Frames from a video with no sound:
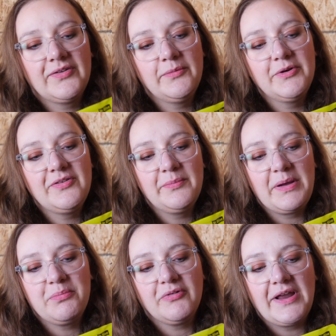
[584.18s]
some reason
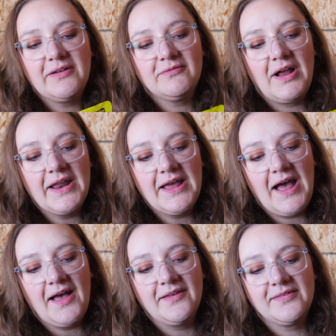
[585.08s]
my brain read it
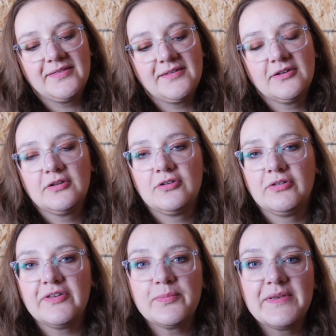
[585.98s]
as
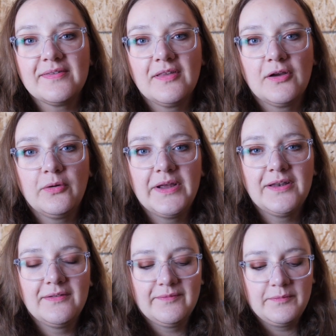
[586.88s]
Christmas
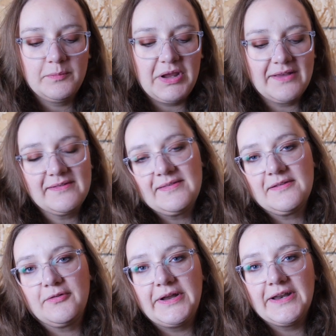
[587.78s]
liquid because it's
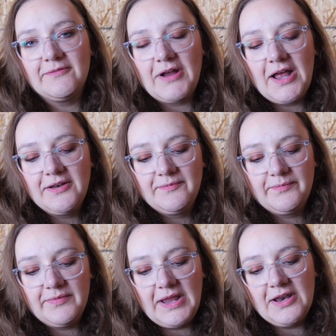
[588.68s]
green and red
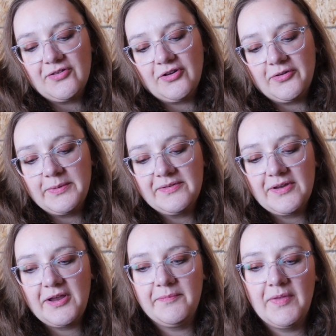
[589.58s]
and it's Christmas
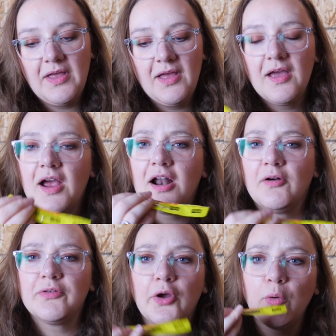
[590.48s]
time. And
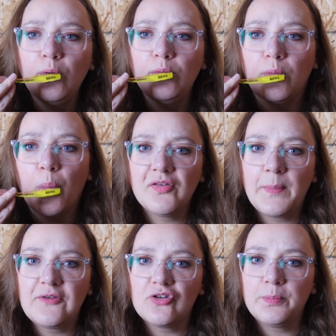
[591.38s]
I was like, ooh, a
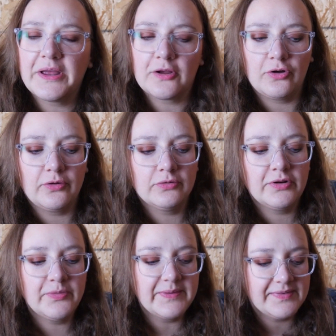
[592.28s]
special pickle,
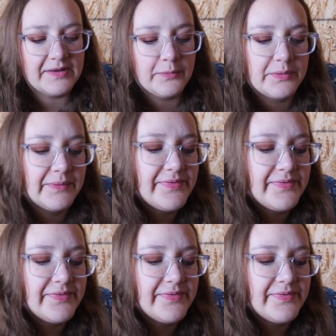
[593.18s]
Christmas liquid, what's